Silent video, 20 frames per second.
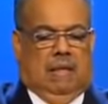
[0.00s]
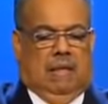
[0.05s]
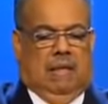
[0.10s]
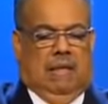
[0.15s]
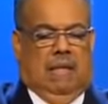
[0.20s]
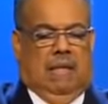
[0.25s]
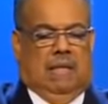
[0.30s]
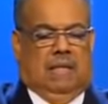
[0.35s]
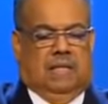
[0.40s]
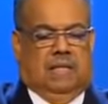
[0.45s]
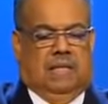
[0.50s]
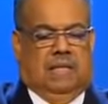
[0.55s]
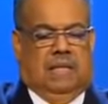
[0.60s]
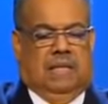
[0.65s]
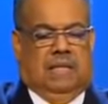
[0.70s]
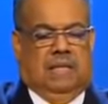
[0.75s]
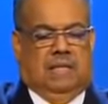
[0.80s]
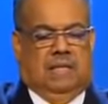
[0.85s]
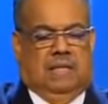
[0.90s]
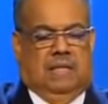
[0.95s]
God
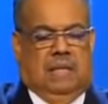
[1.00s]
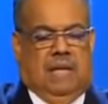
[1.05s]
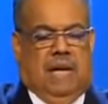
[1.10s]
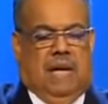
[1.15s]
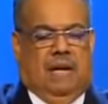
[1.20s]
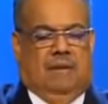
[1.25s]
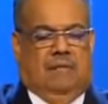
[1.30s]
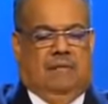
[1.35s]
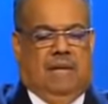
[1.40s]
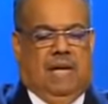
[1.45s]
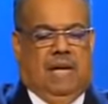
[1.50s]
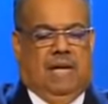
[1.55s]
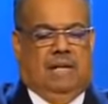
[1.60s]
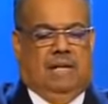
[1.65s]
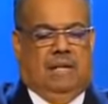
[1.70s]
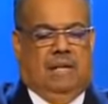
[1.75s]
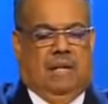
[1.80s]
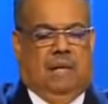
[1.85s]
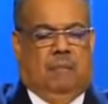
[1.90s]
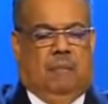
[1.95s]
says, I've
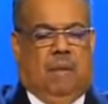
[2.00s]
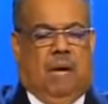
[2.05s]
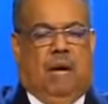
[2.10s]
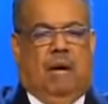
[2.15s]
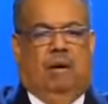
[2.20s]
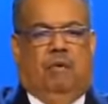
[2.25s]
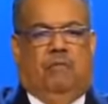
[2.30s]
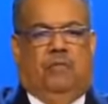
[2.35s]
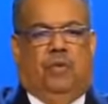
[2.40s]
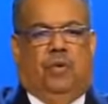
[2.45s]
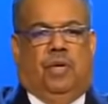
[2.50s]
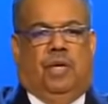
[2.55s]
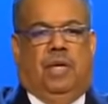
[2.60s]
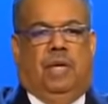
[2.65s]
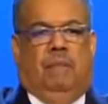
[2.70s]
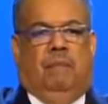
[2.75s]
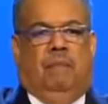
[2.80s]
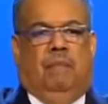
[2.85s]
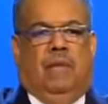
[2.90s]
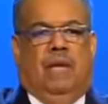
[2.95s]
got a power for
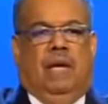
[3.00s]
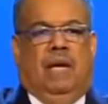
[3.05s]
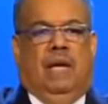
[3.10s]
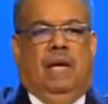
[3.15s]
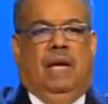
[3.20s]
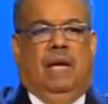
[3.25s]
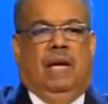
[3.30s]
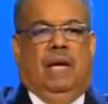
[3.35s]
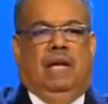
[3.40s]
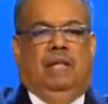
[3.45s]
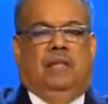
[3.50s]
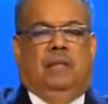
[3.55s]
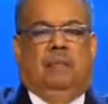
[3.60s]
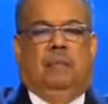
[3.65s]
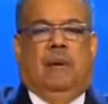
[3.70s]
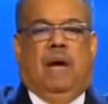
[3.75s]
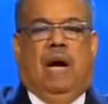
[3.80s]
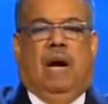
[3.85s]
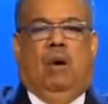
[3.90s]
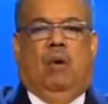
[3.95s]
you. And the
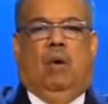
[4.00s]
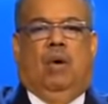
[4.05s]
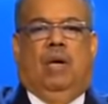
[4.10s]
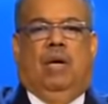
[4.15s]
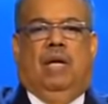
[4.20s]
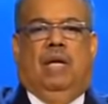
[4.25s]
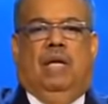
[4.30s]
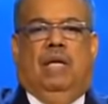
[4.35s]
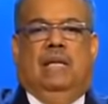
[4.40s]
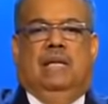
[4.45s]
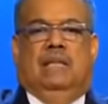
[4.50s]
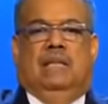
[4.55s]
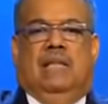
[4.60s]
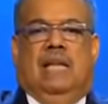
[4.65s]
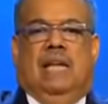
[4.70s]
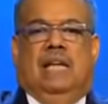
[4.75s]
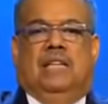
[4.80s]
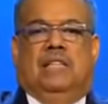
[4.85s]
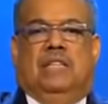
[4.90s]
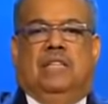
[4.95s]
power is
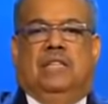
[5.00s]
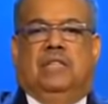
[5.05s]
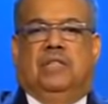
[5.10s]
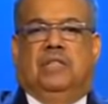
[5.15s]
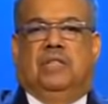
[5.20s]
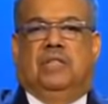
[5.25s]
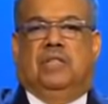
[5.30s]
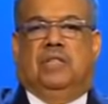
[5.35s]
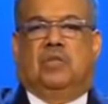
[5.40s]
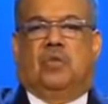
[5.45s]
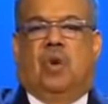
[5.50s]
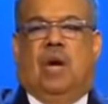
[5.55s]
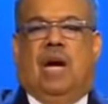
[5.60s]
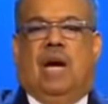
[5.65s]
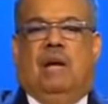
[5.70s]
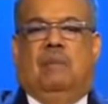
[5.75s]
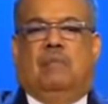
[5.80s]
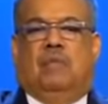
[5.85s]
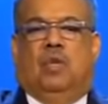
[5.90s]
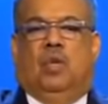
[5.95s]
like Jesus
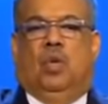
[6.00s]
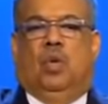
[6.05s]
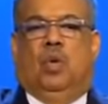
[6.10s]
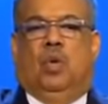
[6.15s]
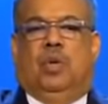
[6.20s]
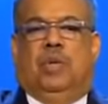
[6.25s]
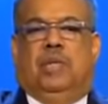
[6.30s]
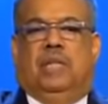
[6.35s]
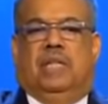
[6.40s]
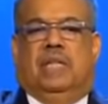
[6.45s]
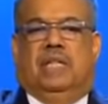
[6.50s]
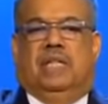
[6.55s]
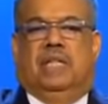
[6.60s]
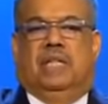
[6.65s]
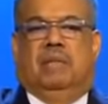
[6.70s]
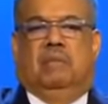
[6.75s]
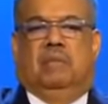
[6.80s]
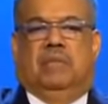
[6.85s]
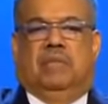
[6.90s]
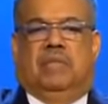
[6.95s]
described to Lord
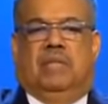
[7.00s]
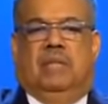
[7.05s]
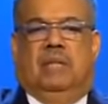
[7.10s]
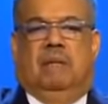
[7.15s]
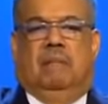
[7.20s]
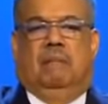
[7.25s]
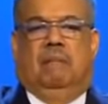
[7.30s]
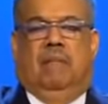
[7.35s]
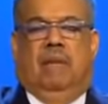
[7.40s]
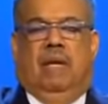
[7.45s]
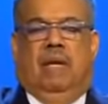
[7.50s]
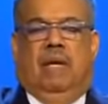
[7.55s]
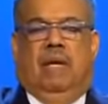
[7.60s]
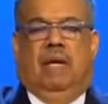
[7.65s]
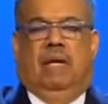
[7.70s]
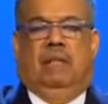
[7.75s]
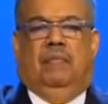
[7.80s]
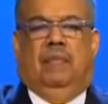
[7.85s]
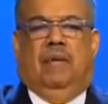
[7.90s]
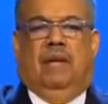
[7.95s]
Nicodemus.
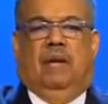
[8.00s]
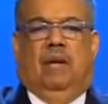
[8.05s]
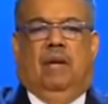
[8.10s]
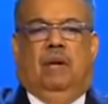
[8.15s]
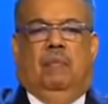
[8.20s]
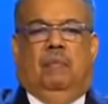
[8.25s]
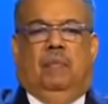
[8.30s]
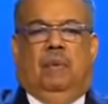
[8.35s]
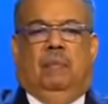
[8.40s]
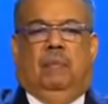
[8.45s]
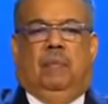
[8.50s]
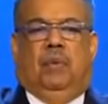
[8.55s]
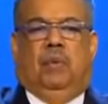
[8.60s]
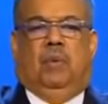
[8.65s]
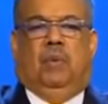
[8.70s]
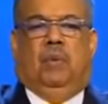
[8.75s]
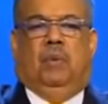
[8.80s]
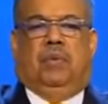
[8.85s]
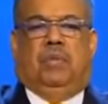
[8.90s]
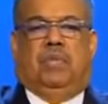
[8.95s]
There are
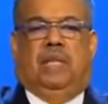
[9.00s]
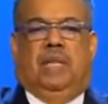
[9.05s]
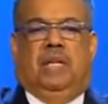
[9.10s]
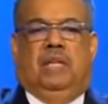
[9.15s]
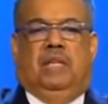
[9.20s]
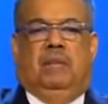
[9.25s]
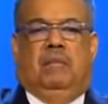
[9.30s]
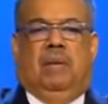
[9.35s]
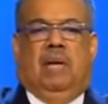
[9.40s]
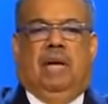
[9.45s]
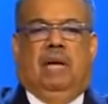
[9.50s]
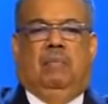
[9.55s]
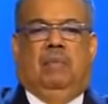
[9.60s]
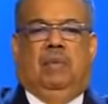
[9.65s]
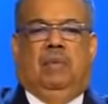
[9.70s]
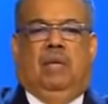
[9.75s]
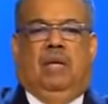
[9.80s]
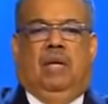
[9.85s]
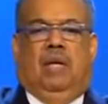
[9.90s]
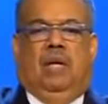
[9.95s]
people who have studied the
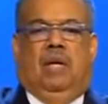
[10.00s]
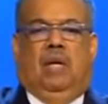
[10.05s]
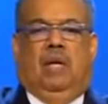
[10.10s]
Bible